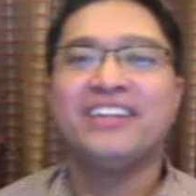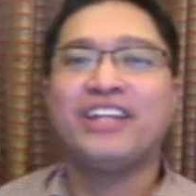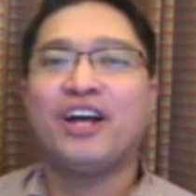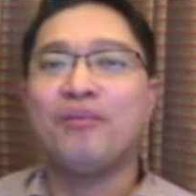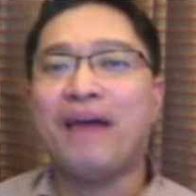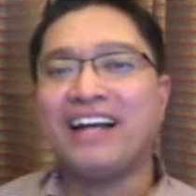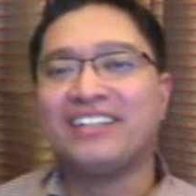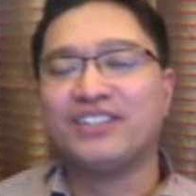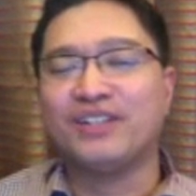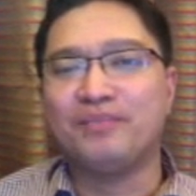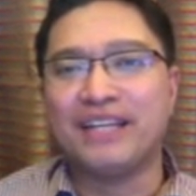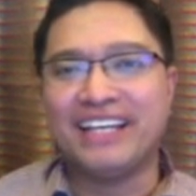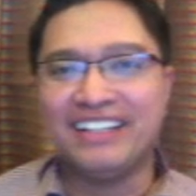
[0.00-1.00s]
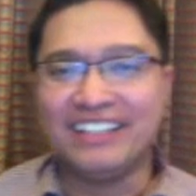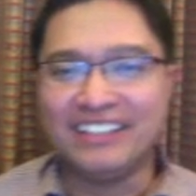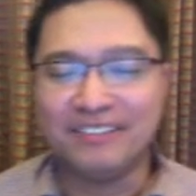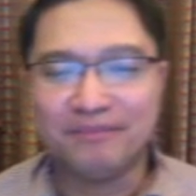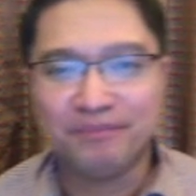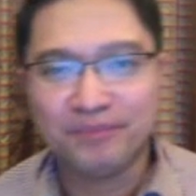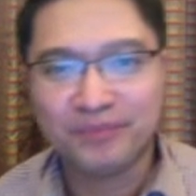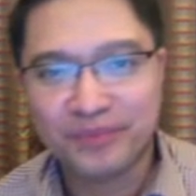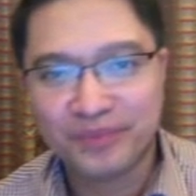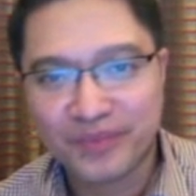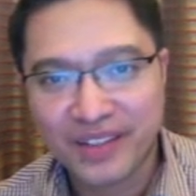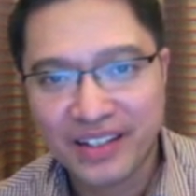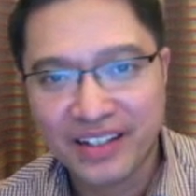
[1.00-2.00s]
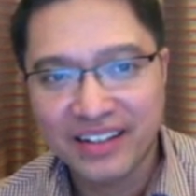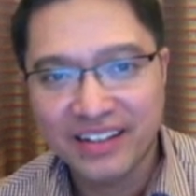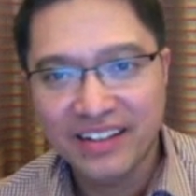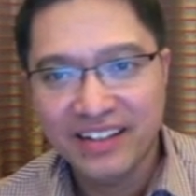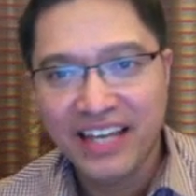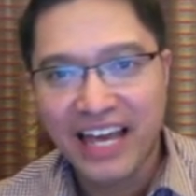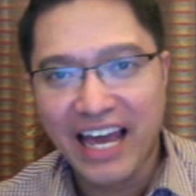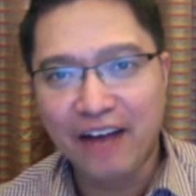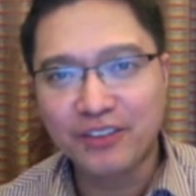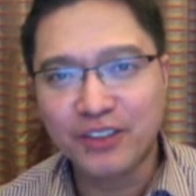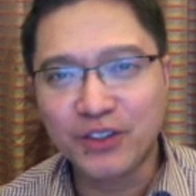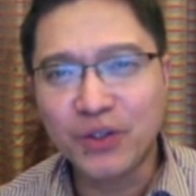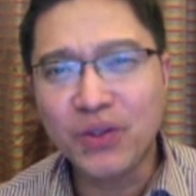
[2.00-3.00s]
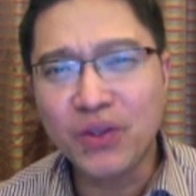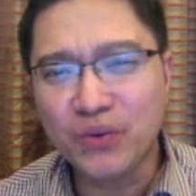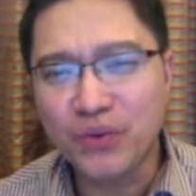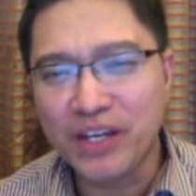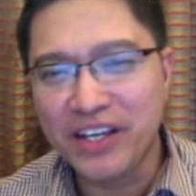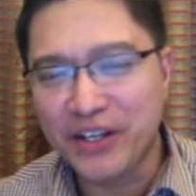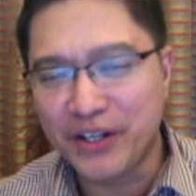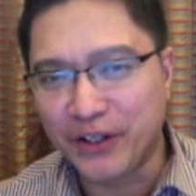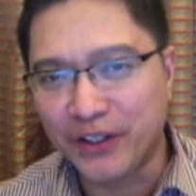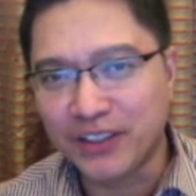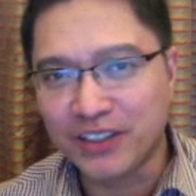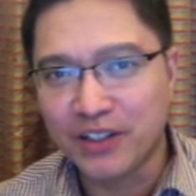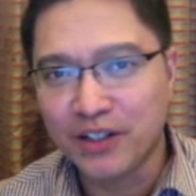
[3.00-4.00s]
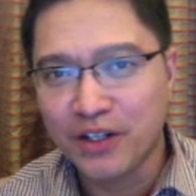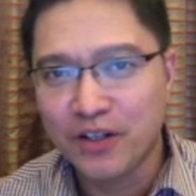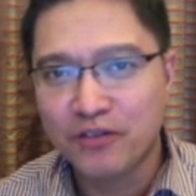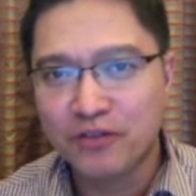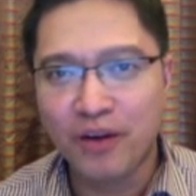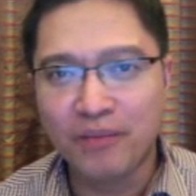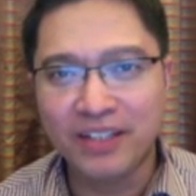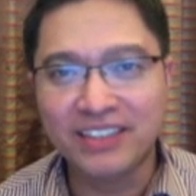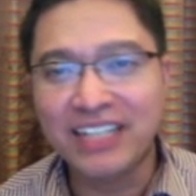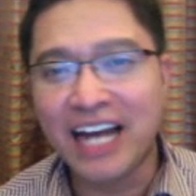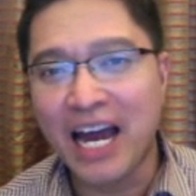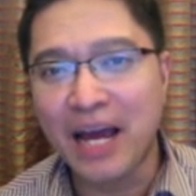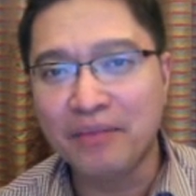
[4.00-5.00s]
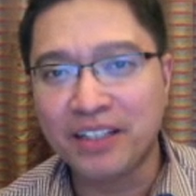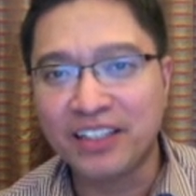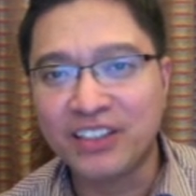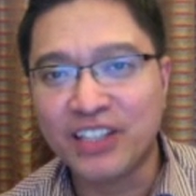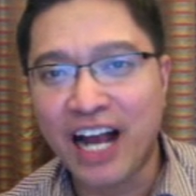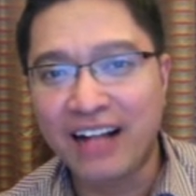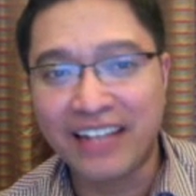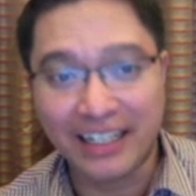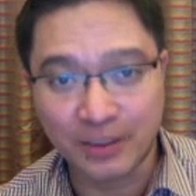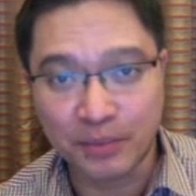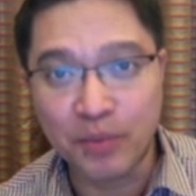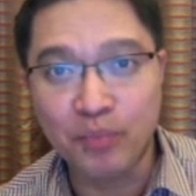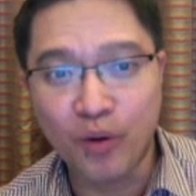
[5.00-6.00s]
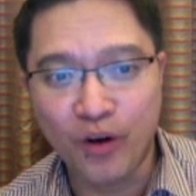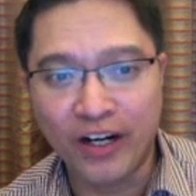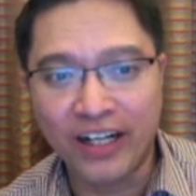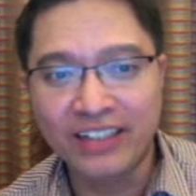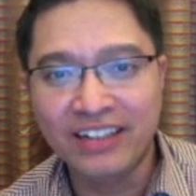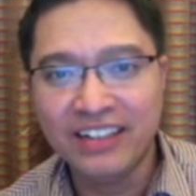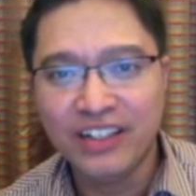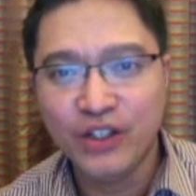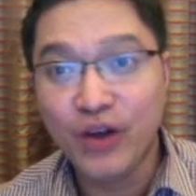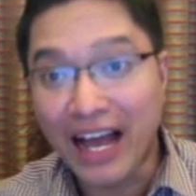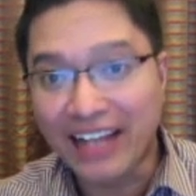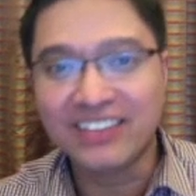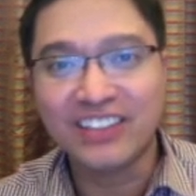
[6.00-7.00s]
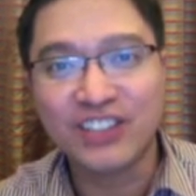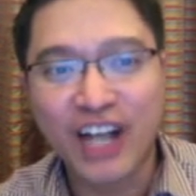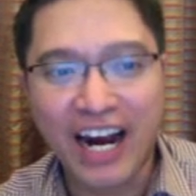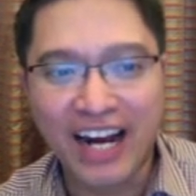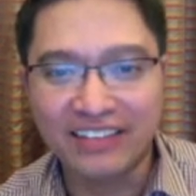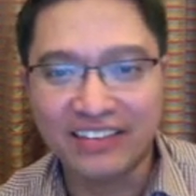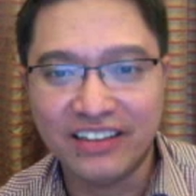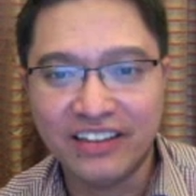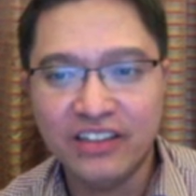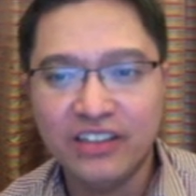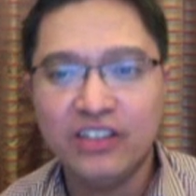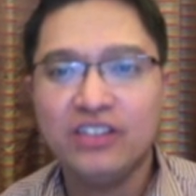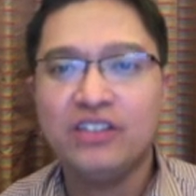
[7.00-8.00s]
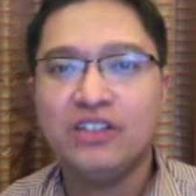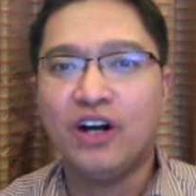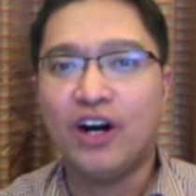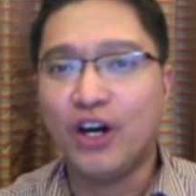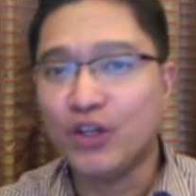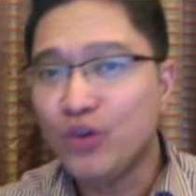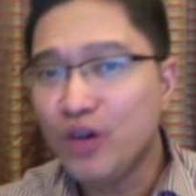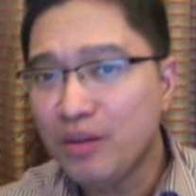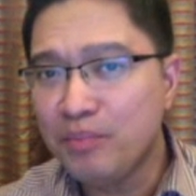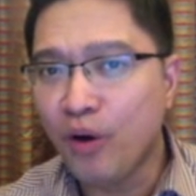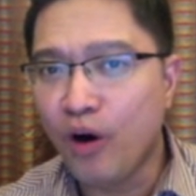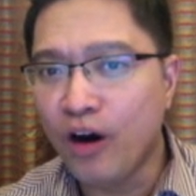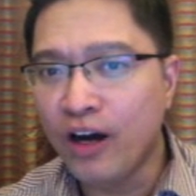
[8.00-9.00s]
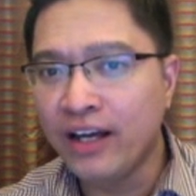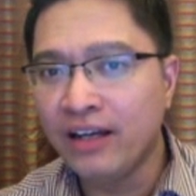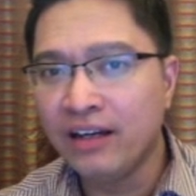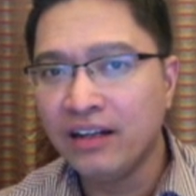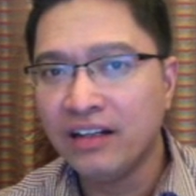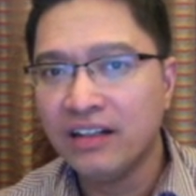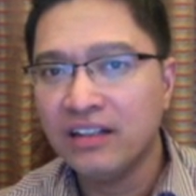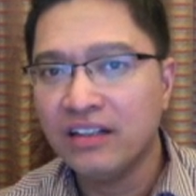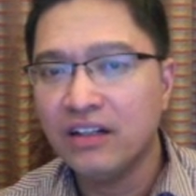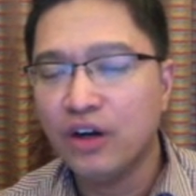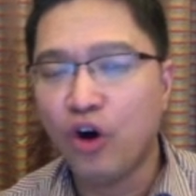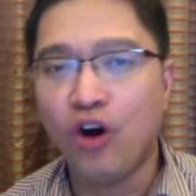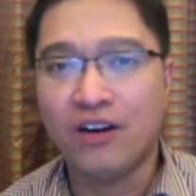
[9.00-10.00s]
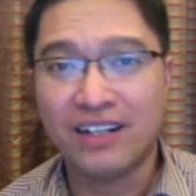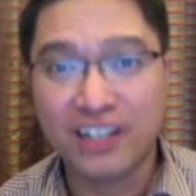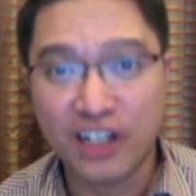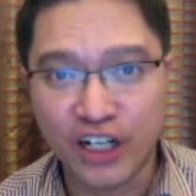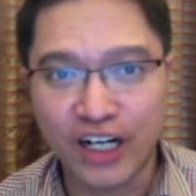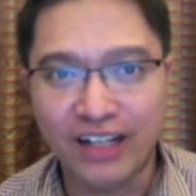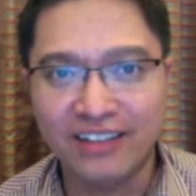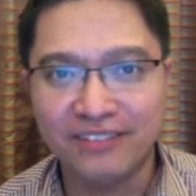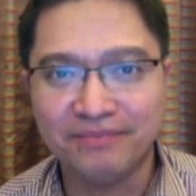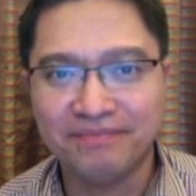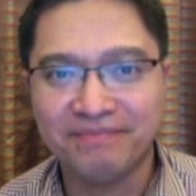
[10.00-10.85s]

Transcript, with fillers: Now back to the beginning. After two to three years from the time that the child has been born, you ask the child, are you a boy or a girl?